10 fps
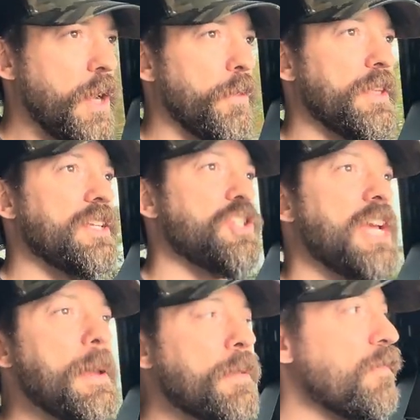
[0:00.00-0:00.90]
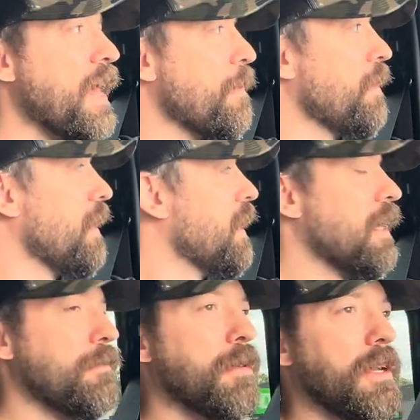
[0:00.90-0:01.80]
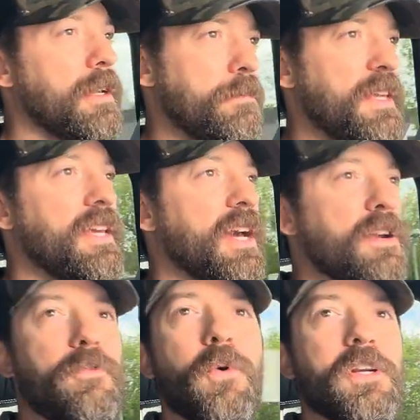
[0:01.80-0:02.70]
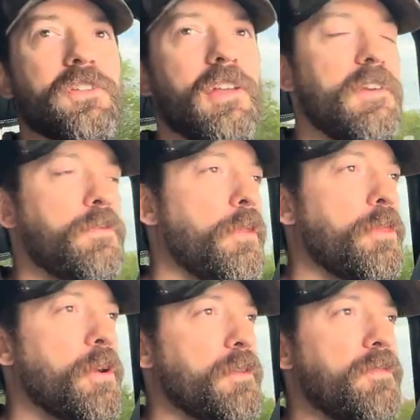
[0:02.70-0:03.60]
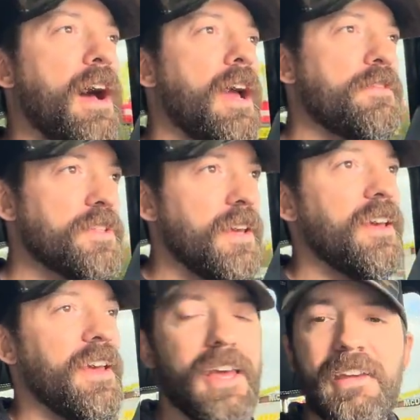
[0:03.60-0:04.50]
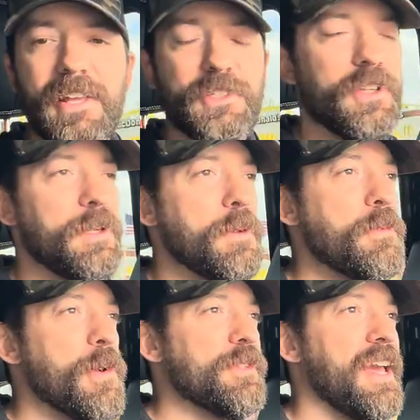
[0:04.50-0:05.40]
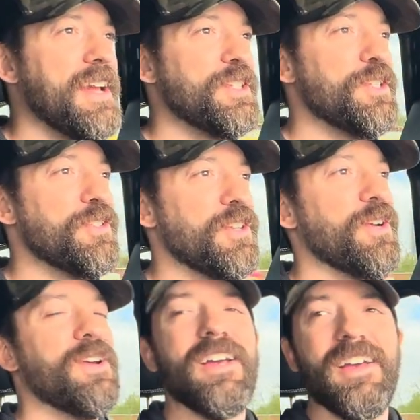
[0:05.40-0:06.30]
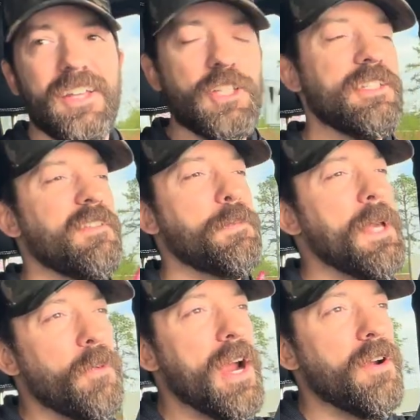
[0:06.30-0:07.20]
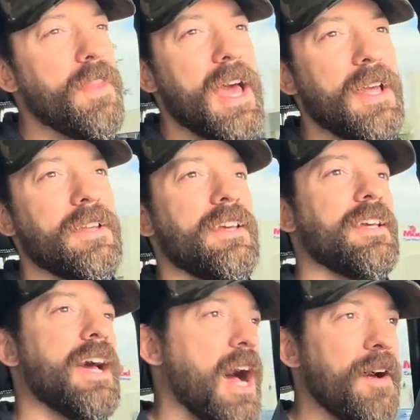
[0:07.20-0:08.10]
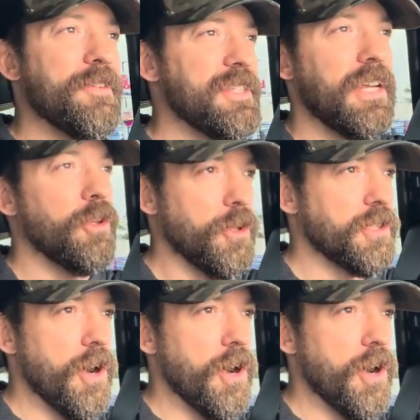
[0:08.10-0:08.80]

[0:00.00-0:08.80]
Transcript: the shape of them, but being on a 4-inch lift with 35s, it gets a little bit more sketchy. So just have to be aware of that. Obviously it looks